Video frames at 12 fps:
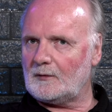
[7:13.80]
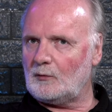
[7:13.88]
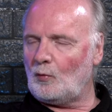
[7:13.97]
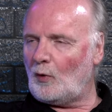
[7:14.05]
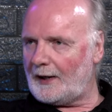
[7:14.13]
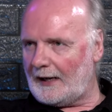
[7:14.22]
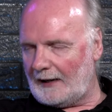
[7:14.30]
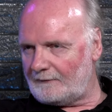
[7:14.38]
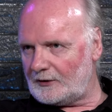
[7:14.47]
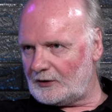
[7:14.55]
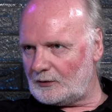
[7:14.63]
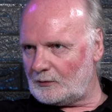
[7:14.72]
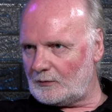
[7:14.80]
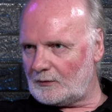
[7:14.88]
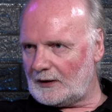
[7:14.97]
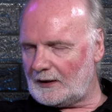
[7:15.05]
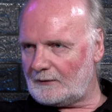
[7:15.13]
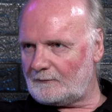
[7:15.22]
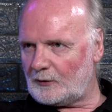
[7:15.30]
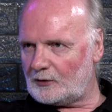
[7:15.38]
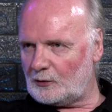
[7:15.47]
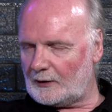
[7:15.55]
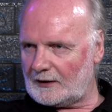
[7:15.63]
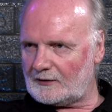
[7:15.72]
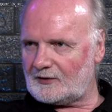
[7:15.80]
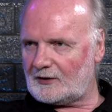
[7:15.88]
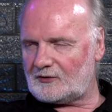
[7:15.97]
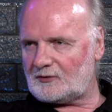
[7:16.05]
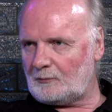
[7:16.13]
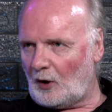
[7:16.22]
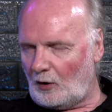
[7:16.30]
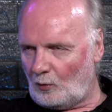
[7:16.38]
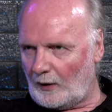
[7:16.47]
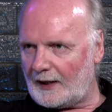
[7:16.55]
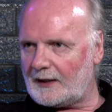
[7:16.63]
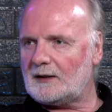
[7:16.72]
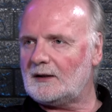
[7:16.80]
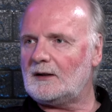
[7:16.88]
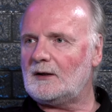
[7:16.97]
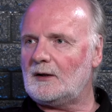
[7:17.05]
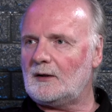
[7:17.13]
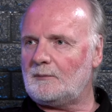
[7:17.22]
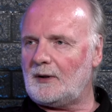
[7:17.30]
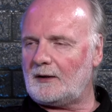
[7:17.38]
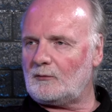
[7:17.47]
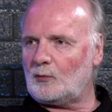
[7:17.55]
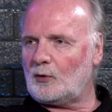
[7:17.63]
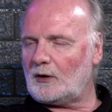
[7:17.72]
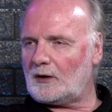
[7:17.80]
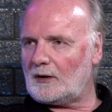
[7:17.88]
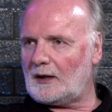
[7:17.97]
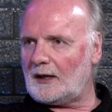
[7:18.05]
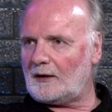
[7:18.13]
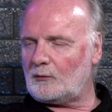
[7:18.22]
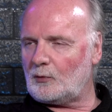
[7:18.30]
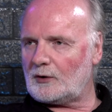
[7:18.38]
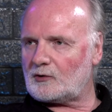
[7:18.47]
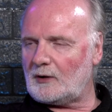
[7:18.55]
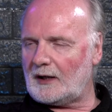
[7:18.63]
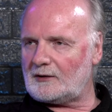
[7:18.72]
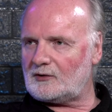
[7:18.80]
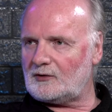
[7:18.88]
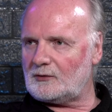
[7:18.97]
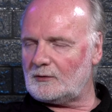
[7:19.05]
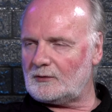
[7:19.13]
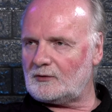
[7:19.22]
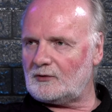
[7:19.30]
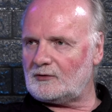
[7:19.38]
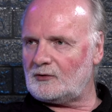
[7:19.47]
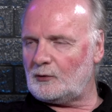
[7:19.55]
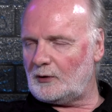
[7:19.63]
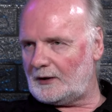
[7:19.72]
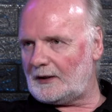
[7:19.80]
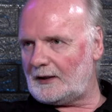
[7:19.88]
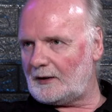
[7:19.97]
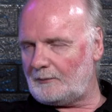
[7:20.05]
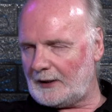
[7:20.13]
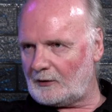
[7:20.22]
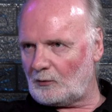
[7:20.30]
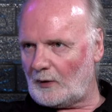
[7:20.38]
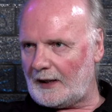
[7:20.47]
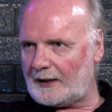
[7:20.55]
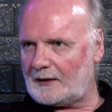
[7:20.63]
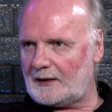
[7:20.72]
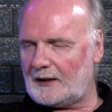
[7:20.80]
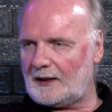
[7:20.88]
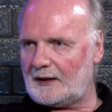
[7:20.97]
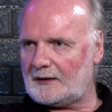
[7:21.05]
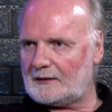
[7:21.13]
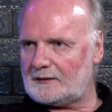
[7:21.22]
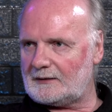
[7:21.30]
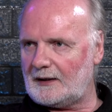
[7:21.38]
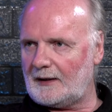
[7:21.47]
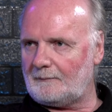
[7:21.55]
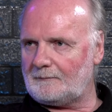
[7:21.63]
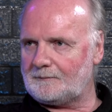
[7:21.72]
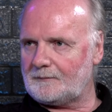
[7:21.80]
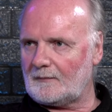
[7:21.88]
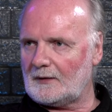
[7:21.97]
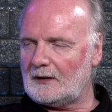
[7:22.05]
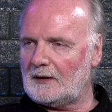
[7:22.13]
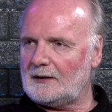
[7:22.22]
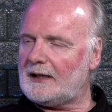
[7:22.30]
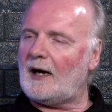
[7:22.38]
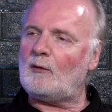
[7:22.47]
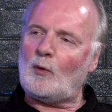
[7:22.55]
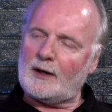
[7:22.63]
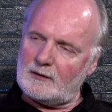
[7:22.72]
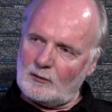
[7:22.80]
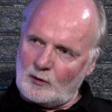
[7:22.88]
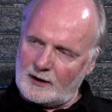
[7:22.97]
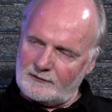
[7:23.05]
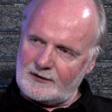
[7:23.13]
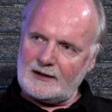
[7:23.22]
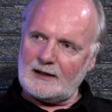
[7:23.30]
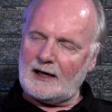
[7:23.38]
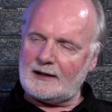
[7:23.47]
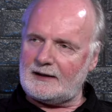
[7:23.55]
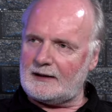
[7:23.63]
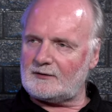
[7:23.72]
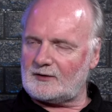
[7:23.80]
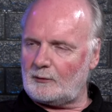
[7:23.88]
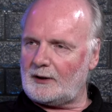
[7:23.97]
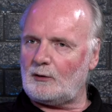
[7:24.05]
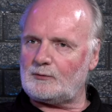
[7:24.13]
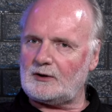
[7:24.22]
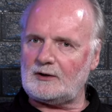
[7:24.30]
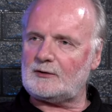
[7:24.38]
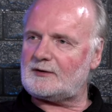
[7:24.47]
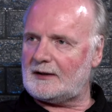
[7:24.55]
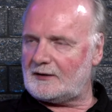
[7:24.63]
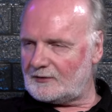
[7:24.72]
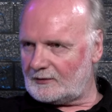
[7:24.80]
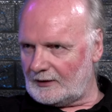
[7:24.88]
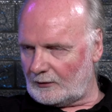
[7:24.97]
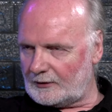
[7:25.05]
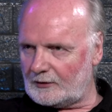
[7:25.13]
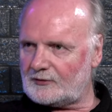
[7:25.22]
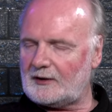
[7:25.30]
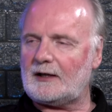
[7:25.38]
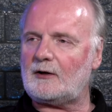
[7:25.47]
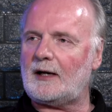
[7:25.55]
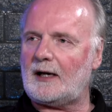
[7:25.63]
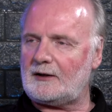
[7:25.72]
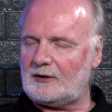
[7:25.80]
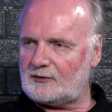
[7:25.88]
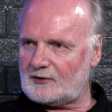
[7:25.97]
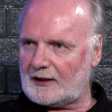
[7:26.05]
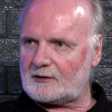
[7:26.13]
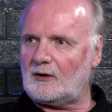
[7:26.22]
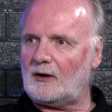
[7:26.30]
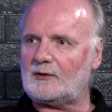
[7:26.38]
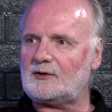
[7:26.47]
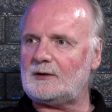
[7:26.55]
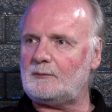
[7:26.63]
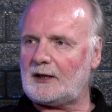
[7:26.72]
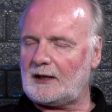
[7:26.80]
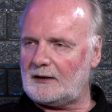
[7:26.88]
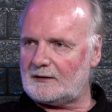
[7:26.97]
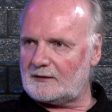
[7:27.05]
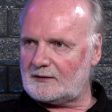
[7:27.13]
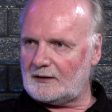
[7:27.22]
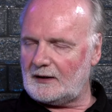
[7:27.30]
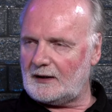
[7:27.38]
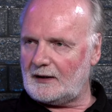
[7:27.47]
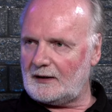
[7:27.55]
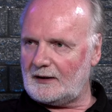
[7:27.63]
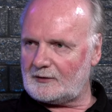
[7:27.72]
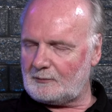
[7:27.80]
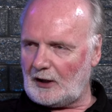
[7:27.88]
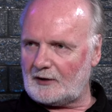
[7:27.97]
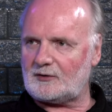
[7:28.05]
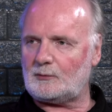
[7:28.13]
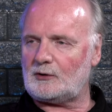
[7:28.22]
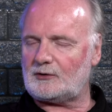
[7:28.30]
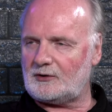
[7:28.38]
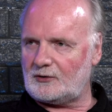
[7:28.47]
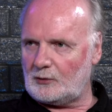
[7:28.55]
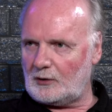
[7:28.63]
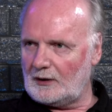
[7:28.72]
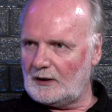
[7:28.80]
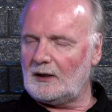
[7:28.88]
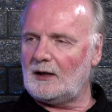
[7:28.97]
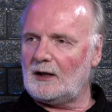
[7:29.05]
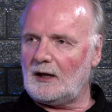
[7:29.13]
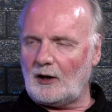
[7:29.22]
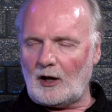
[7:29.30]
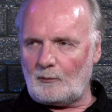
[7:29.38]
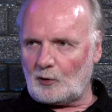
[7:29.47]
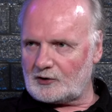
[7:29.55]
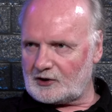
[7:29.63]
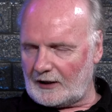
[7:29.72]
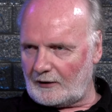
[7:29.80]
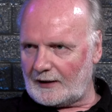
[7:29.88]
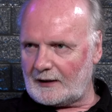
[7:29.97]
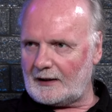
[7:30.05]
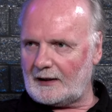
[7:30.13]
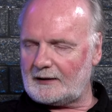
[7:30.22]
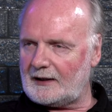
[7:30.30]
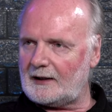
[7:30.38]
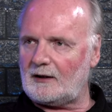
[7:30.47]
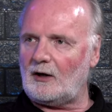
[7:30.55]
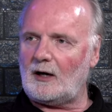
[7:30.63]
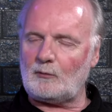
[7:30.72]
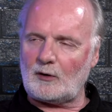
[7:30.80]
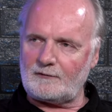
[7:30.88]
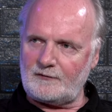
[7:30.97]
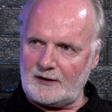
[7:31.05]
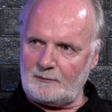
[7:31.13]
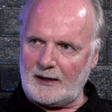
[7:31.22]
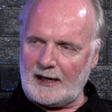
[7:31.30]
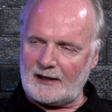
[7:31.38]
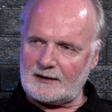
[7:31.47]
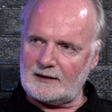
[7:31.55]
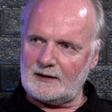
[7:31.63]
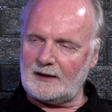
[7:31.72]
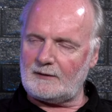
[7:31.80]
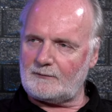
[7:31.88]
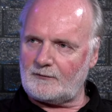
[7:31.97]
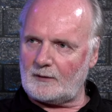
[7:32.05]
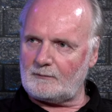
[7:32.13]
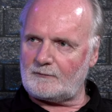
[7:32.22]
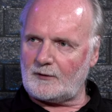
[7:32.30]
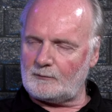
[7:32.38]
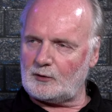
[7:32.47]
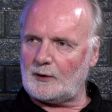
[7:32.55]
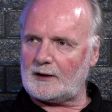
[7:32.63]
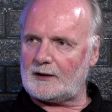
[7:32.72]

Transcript: one avenue for doing this in a small way, but we're trying to do it in a bigger way. And yeah, one of the ideas that we hope to use is, you know, use the internet, use technology, because it's possible to do a lot more sharing and getting a lot more feedback from doing